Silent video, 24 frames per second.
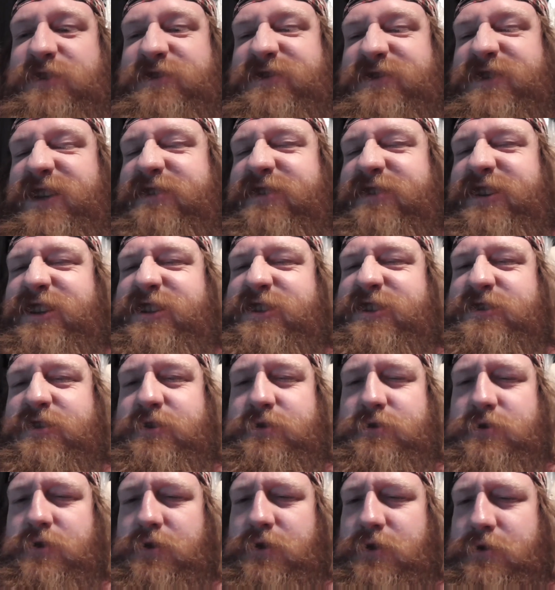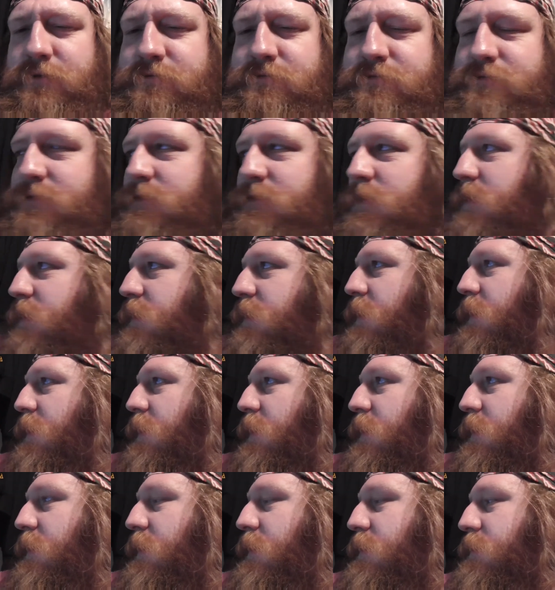Very interesting.
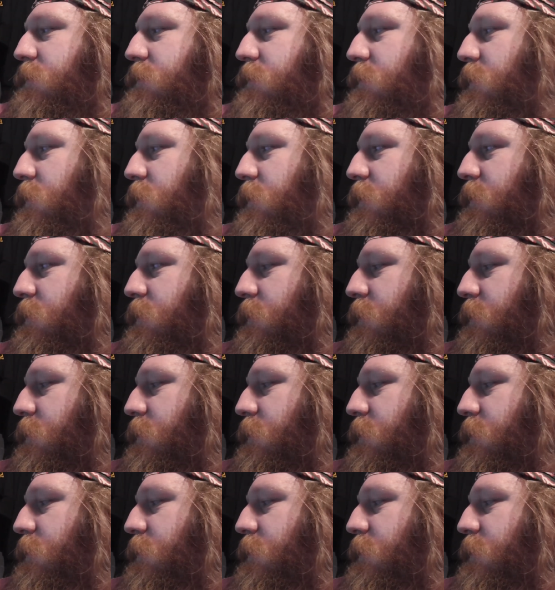So yeah,